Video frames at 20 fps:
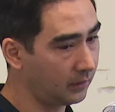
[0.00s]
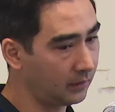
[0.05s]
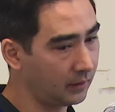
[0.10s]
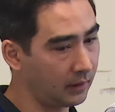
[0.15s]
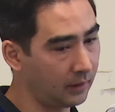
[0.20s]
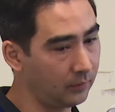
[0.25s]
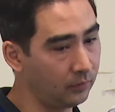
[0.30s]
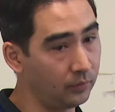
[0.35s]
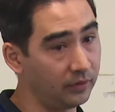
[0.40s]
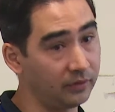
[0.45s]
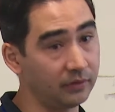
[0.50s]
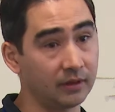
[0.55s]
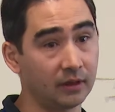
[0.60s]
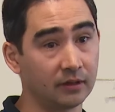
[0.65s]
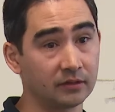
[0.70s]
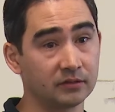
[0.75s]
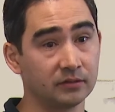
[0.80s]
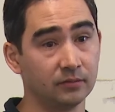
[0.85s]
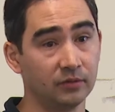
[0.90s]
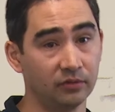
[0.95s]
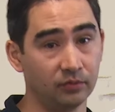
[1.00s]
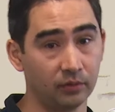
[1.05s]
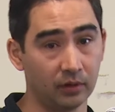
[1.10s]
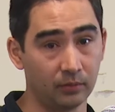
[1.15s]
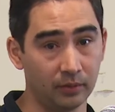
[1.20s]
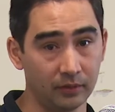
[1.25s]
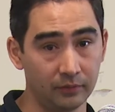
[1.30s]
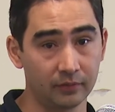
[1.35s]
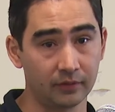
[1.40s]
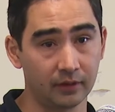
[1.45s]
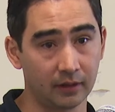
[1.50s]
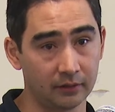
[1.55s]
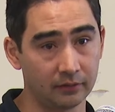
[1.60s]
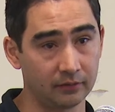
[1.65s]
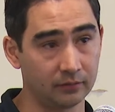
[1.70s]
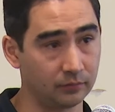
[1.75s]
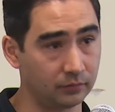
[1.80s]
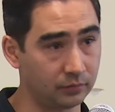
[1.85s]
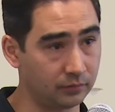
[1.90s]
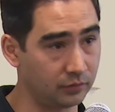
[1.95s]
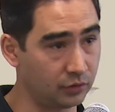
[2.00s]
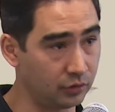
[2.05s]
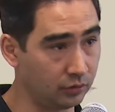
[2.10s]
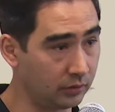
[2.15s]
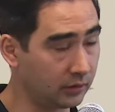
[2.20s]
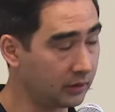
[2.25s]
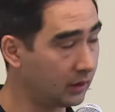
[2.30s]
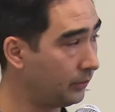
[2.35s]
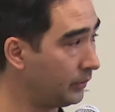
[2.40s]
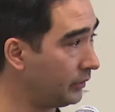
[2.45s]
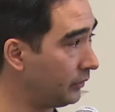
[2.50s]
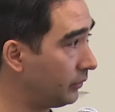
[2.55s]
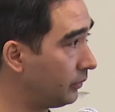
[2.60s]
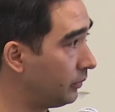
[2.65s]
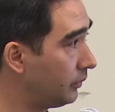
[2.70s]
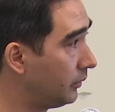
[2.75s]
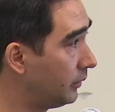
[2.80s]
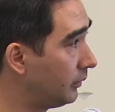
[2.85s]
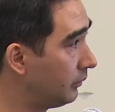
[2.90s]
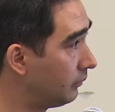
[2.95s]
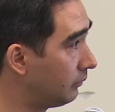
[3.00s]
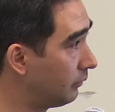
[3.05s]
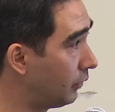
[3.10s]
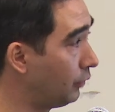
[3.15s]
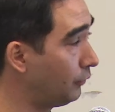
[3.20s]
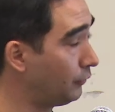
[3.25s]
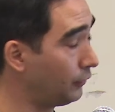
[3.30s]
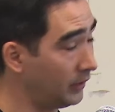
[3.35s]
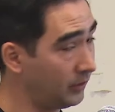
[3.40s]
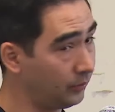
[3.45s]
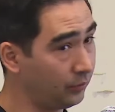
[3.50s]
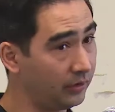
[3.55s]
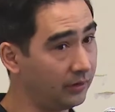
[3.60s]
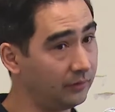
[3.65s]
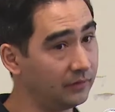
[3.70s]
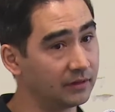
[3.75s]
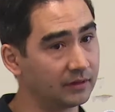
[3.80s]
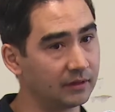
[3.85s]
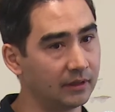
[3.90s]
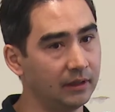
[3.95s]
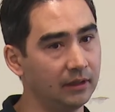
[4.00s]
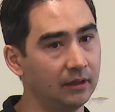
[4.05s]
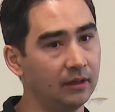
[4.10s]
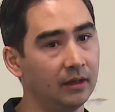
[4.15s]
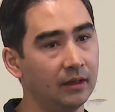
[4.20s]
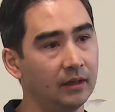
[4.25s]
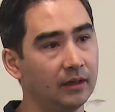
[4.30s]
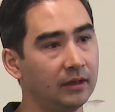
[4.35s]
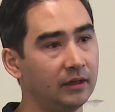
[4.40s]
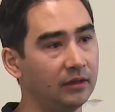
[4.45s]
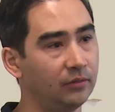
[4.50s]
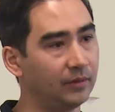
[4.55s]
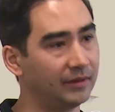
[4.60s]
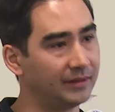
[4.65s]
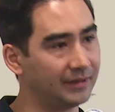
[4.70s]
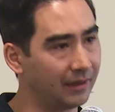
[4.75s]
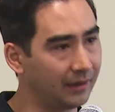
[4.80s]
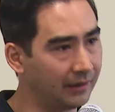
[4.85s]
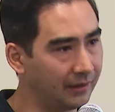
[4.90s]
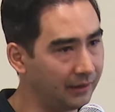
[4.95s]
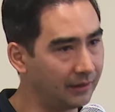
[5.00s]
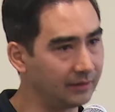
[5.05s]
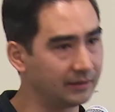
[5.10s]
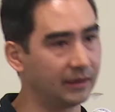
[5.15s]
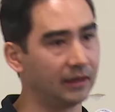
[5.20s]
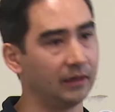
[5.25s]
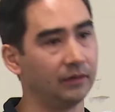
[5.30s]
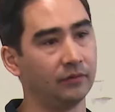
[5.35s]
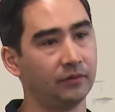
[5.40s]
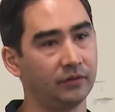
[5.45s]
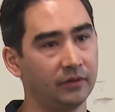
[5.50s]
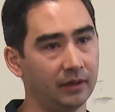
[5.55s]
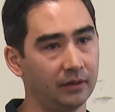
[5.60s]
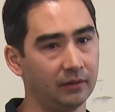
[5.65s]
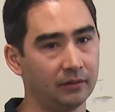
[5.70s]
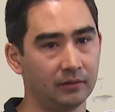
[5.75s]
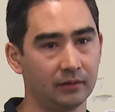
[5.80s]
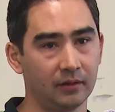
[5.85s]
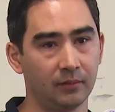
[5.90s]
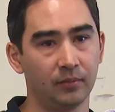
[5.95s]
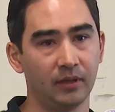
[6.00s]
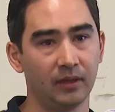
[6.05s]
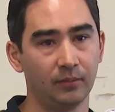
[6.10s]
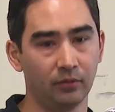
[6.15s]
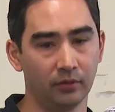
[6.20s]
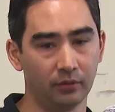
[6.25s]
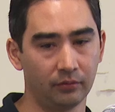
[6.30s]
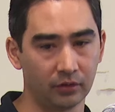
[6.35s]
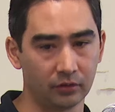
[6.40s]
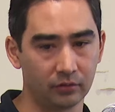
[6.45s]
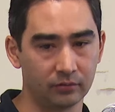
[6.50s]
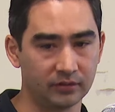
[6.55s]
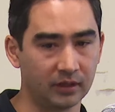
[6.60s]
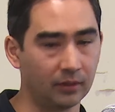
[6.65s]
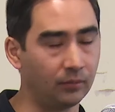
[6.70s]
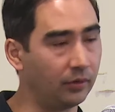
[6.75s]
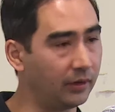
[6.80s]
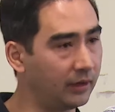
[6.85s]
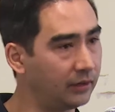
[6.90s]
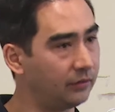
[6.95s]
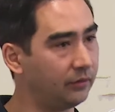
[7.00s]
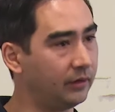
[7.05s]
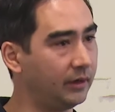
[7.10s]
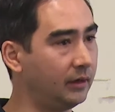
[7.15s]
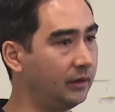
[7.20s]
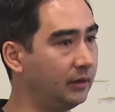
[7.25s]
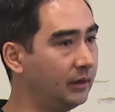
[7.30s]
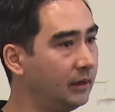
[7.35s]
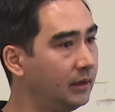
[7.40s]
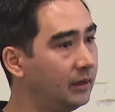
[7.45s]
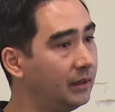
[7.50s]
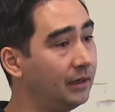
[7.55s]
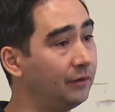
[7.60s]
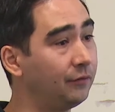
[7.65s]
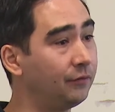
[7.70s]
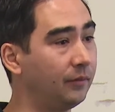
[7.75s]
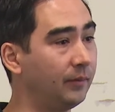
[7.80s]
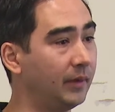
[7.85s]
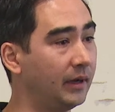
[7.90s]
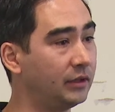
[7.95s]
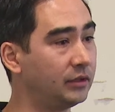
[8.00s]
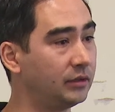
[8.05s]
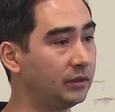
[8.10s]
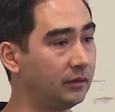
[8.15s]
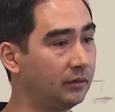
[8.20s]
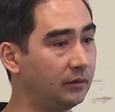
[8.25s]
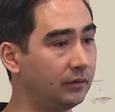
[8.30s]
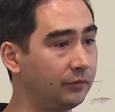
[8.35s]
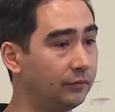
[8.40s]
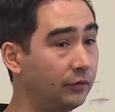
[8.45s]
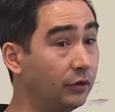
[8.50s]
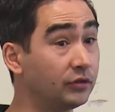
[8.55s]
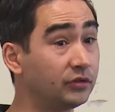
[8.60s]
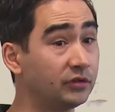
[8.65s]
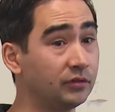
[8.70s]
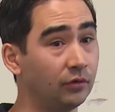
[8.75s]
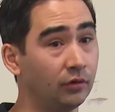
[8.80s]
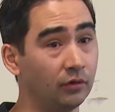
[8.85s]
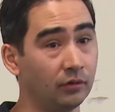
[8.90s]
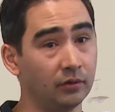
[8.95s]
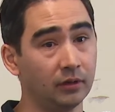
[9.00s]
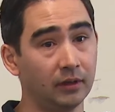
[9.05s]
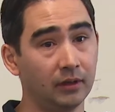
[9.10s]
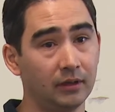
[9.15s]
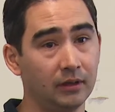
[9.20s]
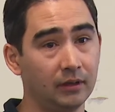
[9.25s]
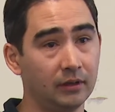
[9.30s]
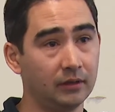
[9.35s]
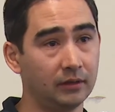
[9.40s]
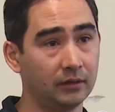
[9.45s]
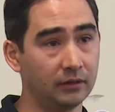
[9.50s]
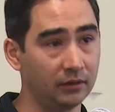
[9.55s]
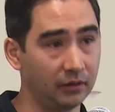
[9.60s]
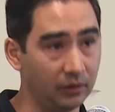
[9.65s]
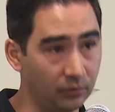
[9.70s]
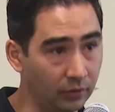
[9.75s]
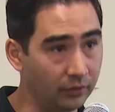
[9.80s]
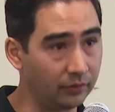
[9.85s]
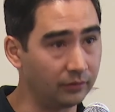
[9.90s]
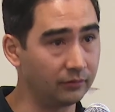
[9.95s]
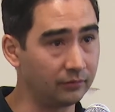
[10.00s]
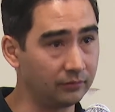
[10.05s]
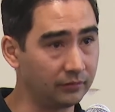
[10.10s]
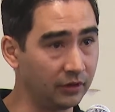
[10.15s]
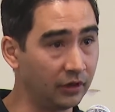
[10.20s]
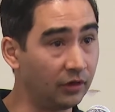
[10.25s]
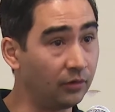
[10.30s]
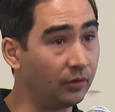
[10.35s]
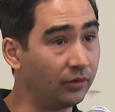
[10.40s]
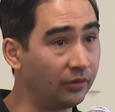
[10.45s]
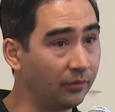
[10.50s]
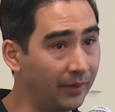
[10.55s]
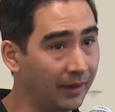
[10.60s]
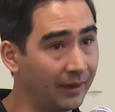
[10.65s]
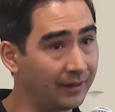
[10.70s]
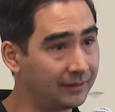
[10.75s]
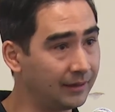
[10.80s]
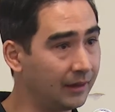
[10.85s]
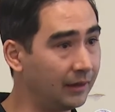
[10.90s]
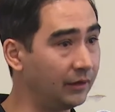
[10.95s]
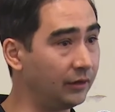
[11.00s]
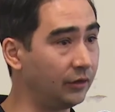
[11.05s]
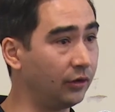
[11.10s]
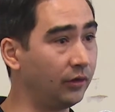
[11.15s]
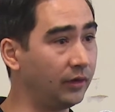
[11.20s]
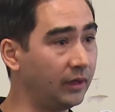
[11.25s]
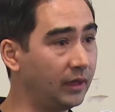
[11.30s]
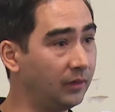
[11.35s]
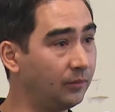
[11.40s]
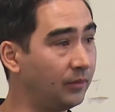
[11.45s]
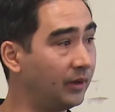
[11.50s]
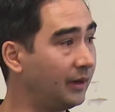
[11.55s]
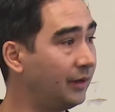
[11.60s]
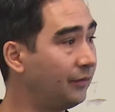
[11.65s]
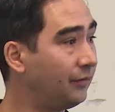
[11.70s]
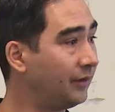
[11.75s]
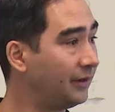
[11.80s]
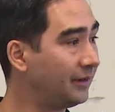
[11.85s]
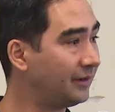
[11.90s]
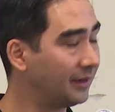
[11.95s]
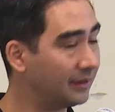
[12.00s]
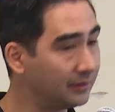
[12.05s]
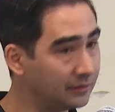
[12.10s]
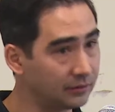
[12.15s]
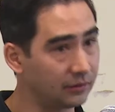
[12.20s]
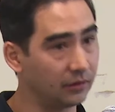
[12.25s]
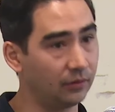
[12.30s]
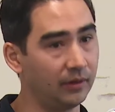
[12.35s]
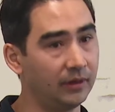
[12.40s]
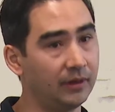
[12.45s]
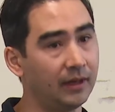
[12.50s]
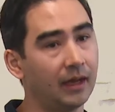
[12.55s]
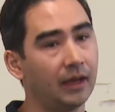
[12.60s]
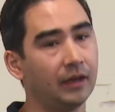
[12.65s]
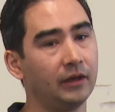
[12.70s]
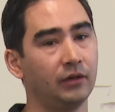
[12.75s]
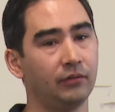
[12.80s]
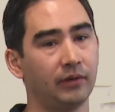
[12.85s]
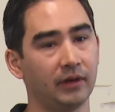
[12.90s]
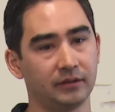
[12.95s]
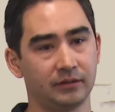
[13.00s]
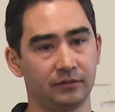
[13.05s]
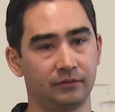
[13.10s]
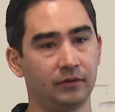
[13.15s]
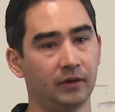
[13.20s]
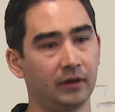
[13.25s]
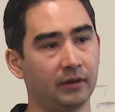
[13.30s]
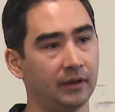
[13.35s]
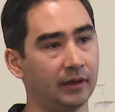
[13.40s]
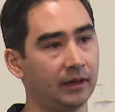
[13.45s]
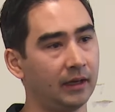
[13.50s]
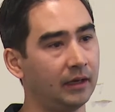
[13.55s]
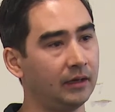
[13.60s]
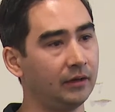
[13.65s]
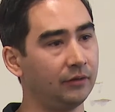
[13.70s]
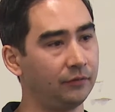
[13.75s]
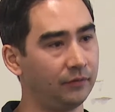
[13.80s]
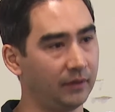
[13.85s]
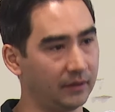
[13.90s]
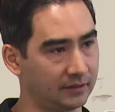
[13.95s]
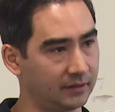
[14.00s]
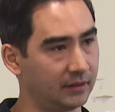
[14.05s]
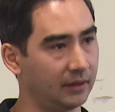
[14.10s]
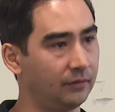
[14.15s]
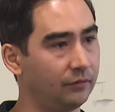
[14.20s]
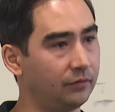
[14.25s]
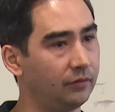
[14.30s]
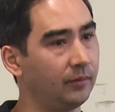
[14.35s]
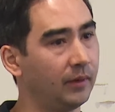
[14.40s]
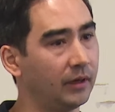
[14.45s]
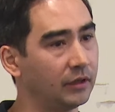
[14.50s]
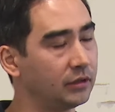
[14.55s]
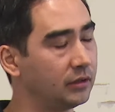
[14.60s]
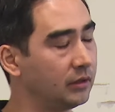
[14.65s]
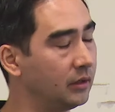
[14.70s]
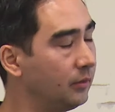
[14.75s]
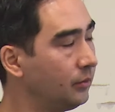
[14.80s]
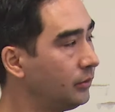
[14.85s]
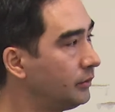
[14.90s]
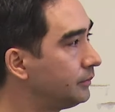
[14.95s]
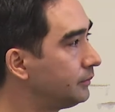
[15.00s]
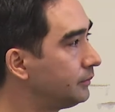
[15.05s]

happen with customers where we've had some shortcomings, hopefully previously, is where data gets out of sync and people are double entering information. First of all, you don't want the bad data going in, but if it does go in, how do you rectify that? How do you fix that information up?